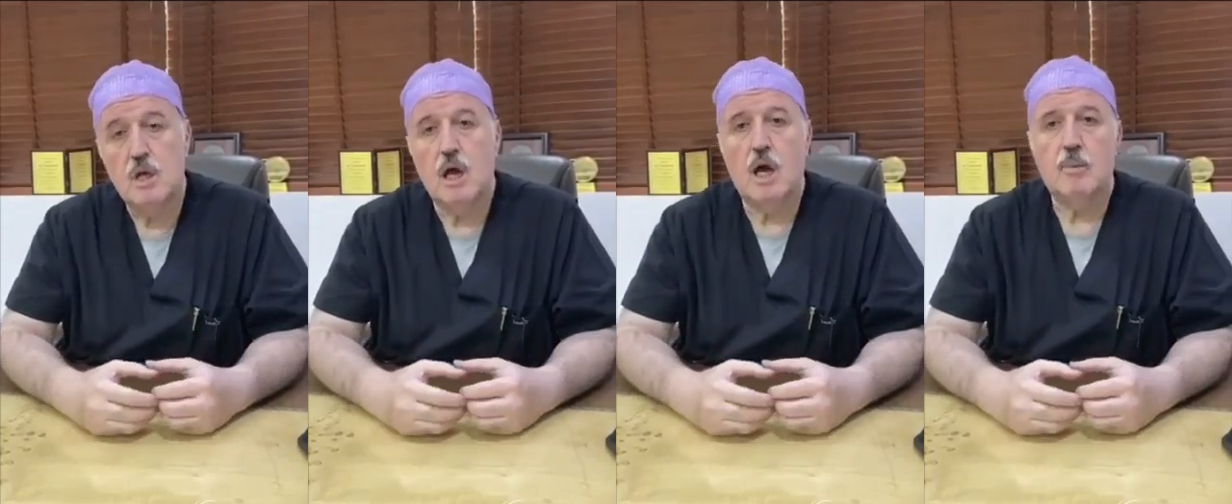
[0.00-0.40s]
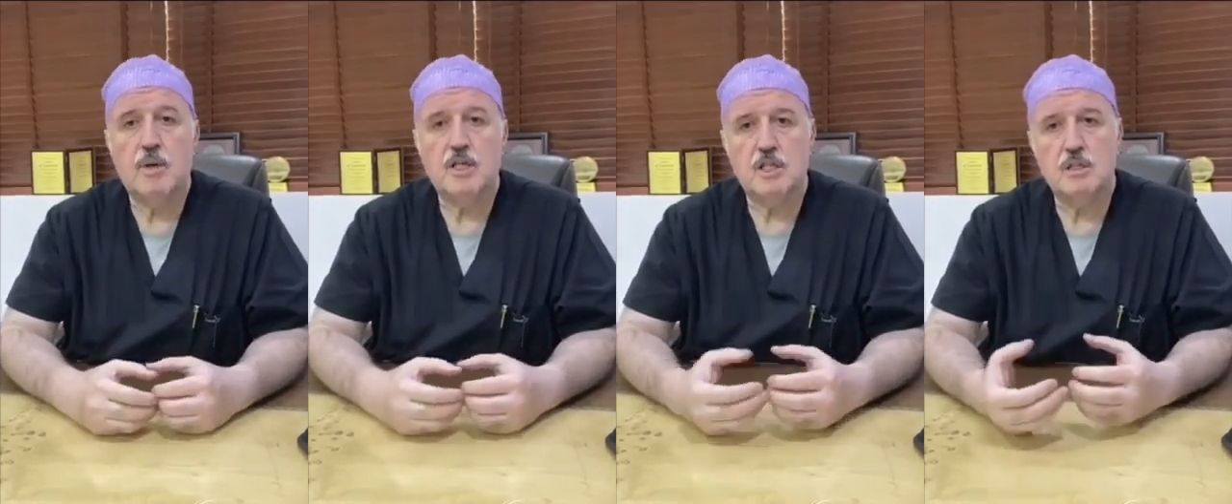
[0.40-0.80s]

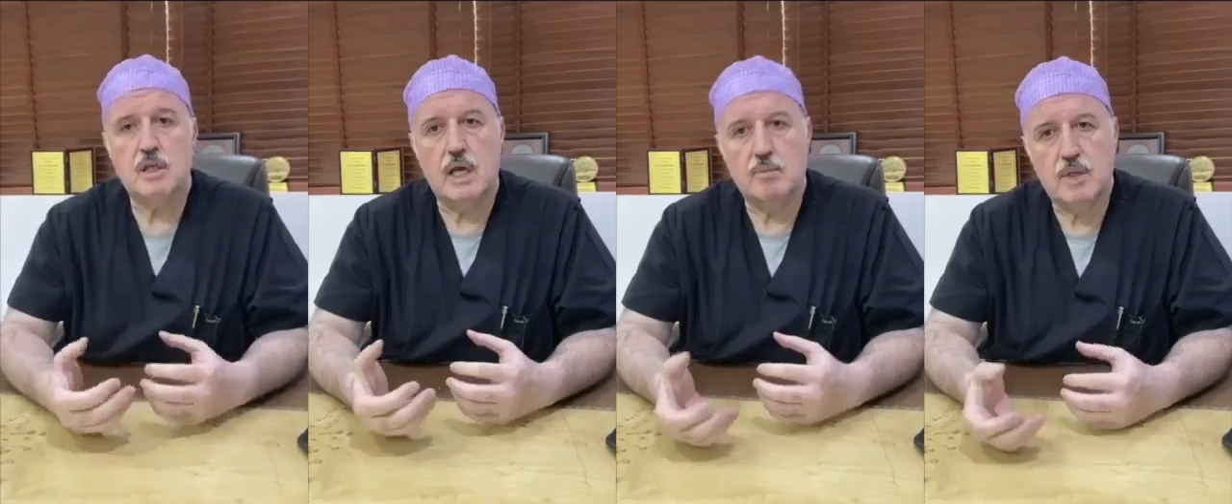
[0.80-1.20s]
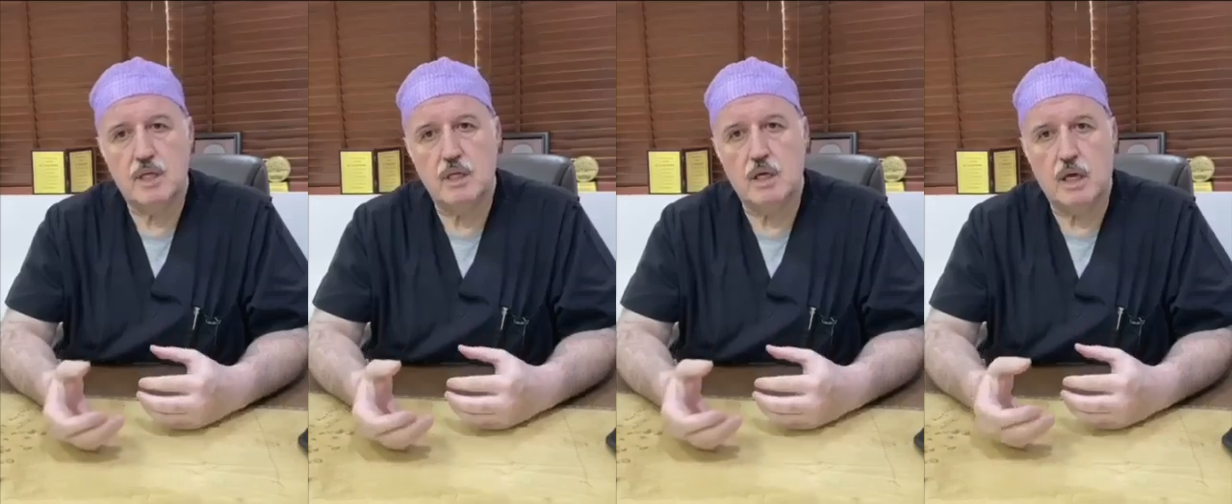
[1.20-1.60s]
Patient can
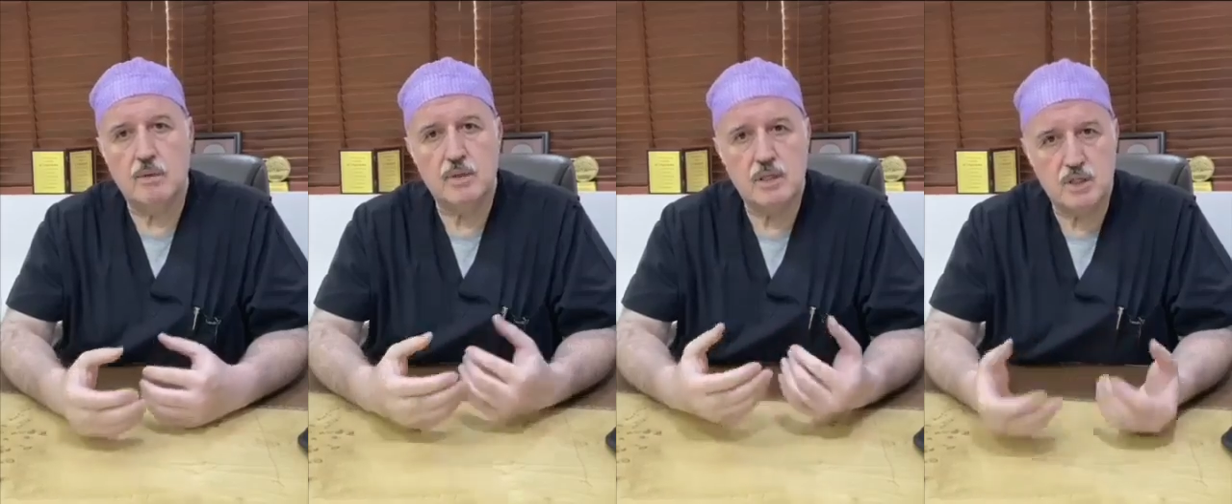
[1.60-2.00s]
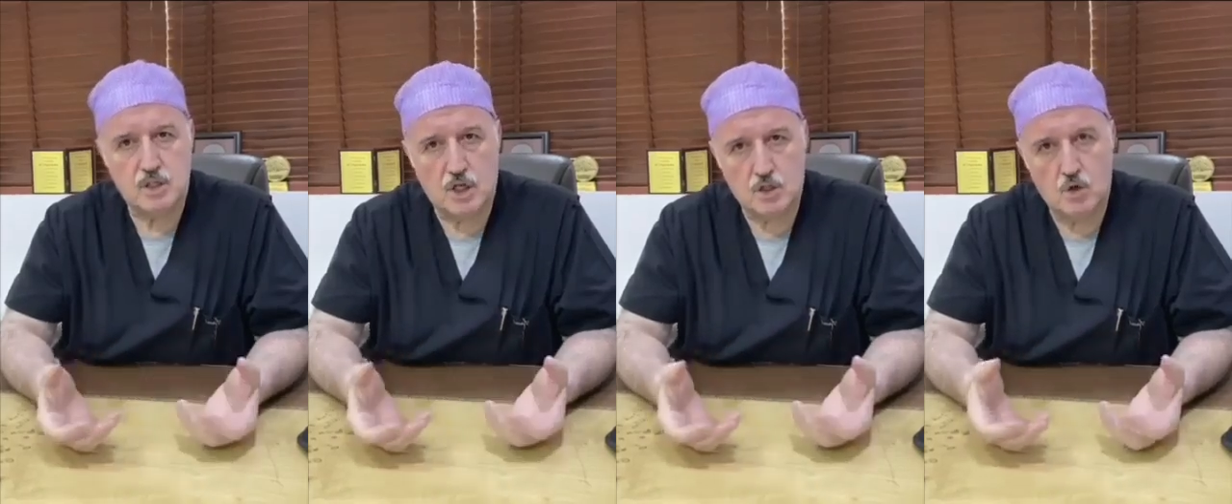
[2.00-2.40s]
be
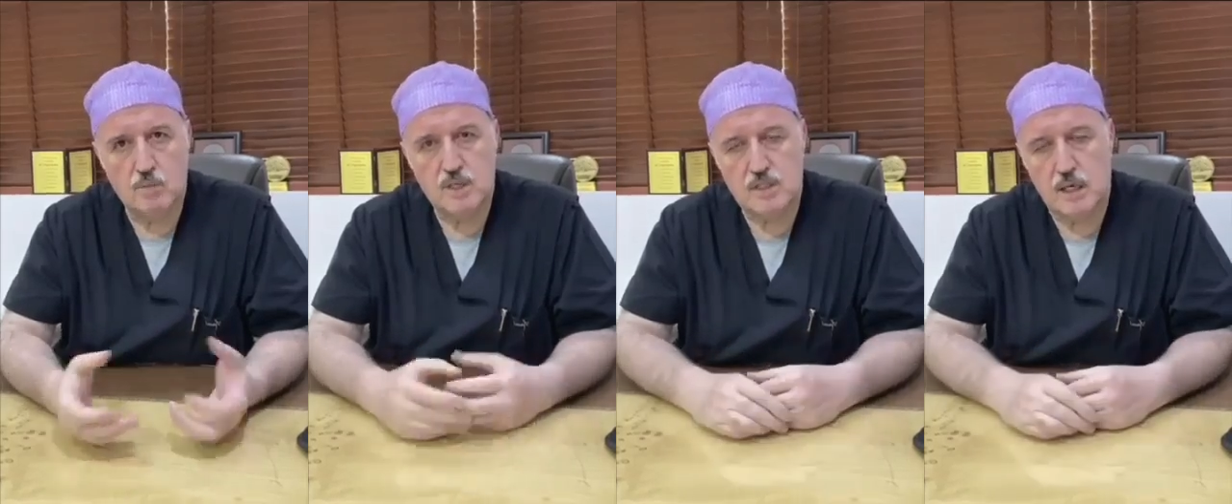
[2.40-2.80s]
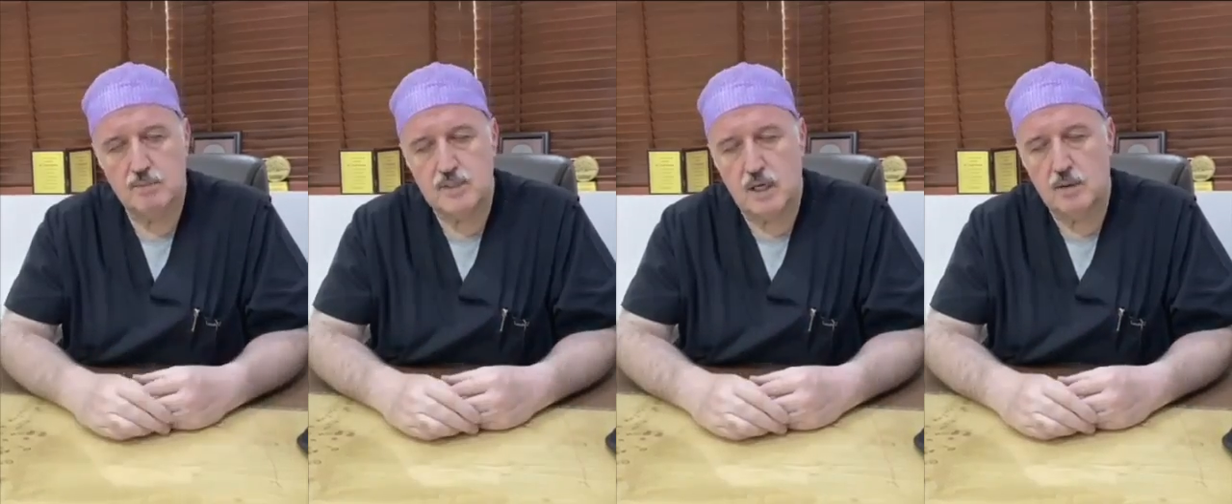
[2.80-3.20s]
discharged home the same time.